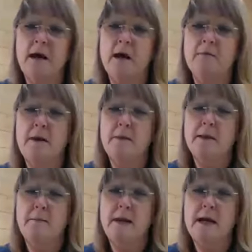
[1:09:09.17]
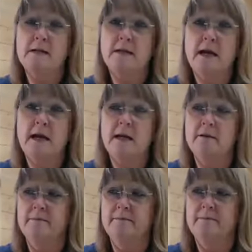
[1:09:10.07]
And maybe the back side
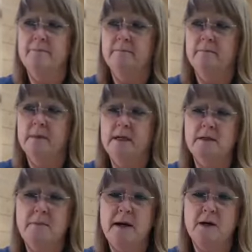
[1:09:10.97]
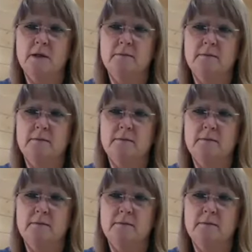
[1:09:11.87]
is better.